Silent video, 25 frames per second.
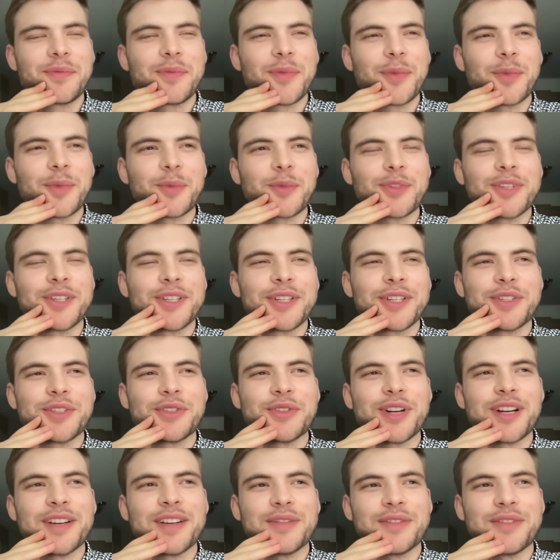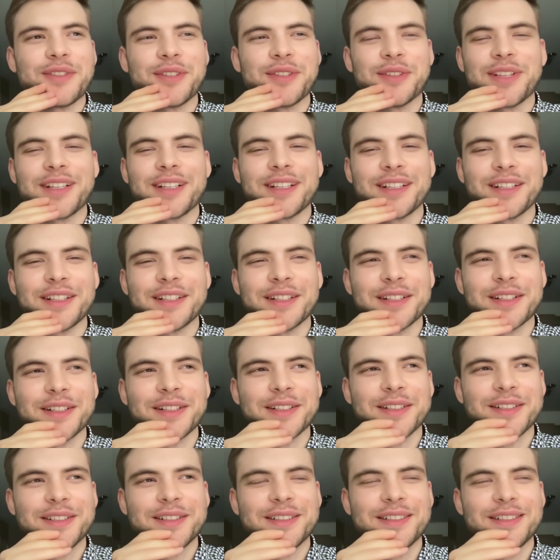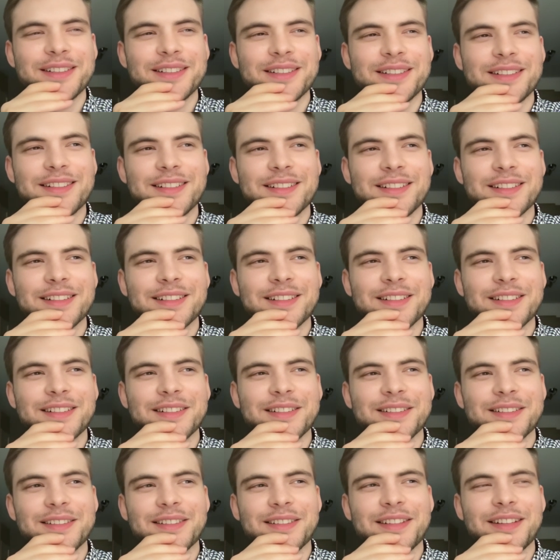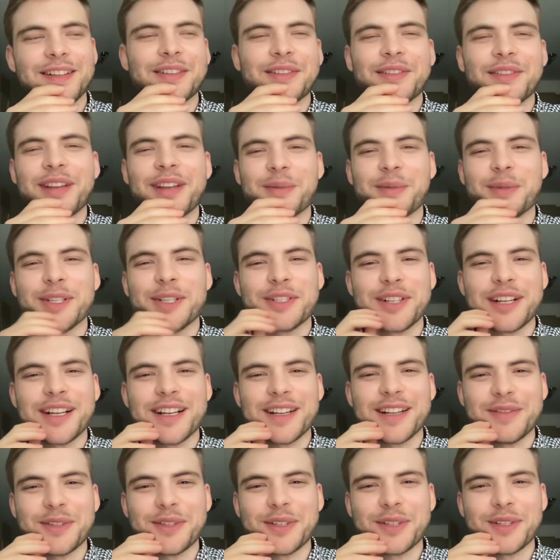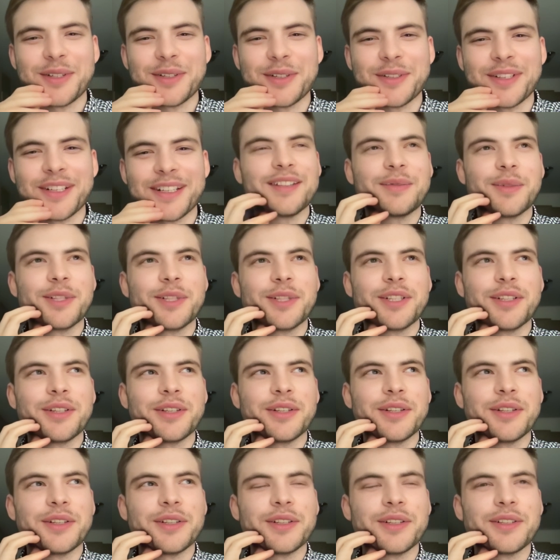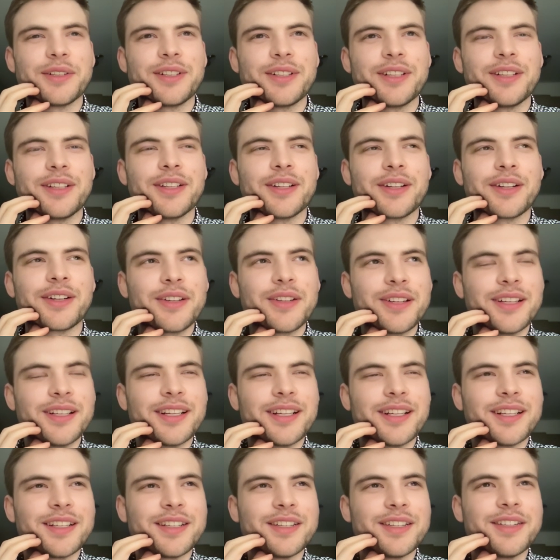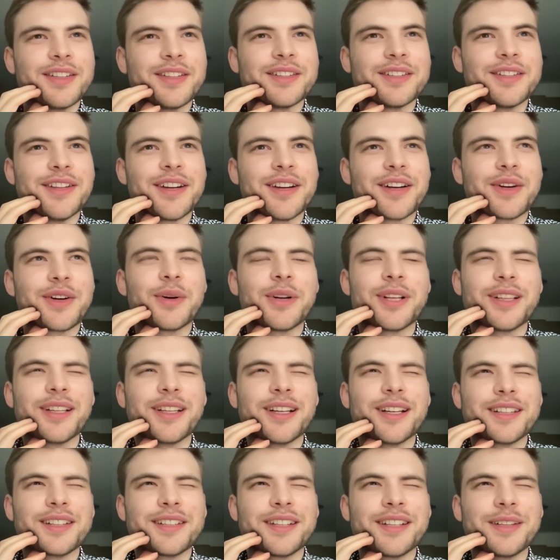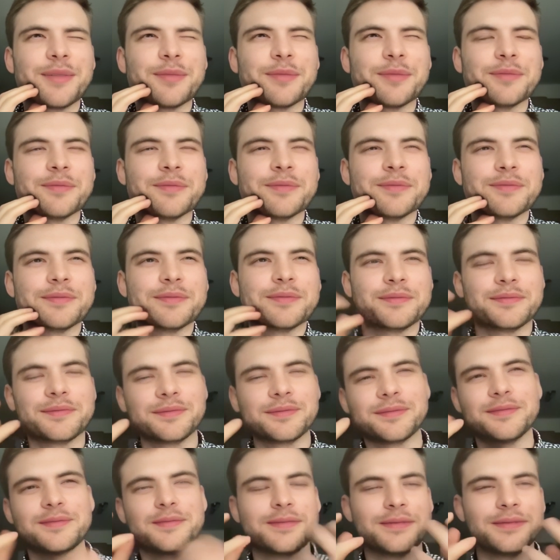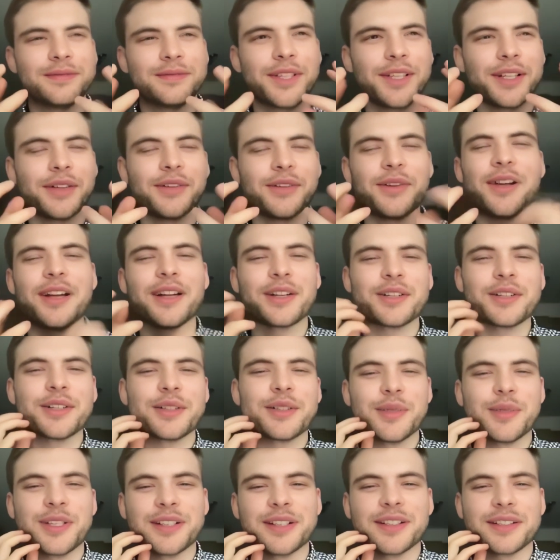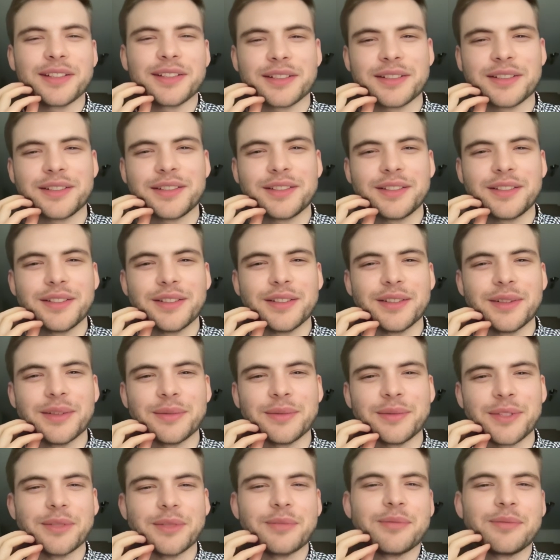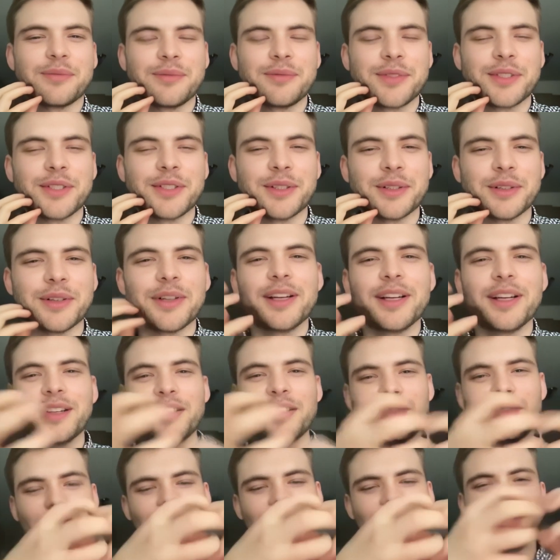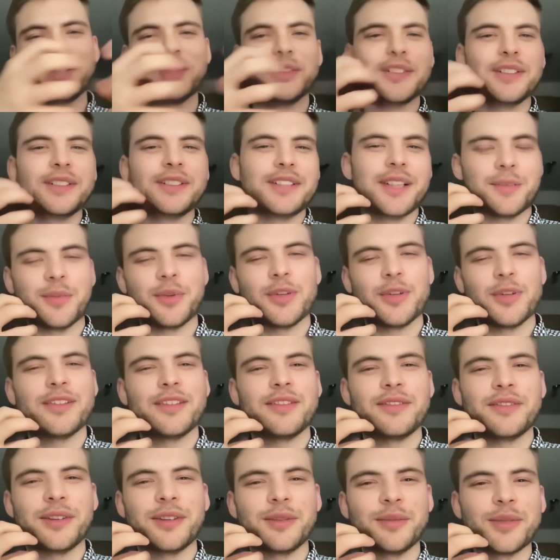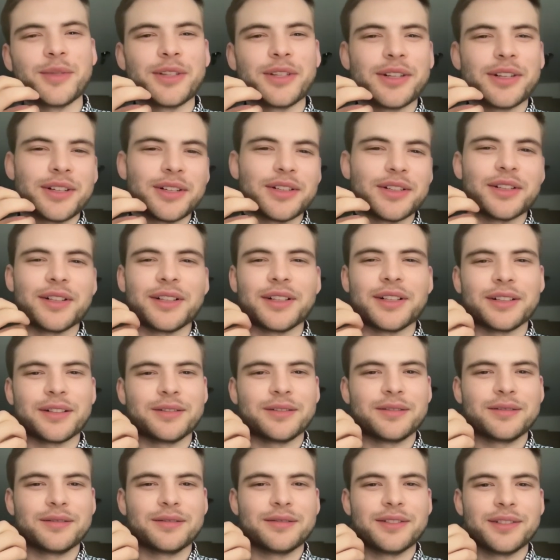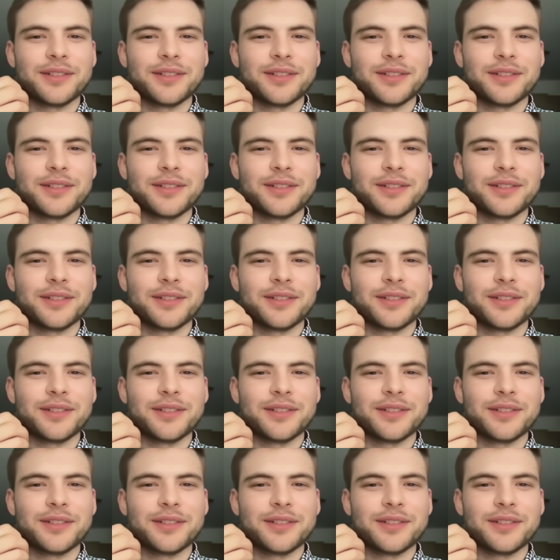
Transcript: almost like a drive to like a family drive. When you're in the clinic, there's not quite that same interaction because you're physically separated from your other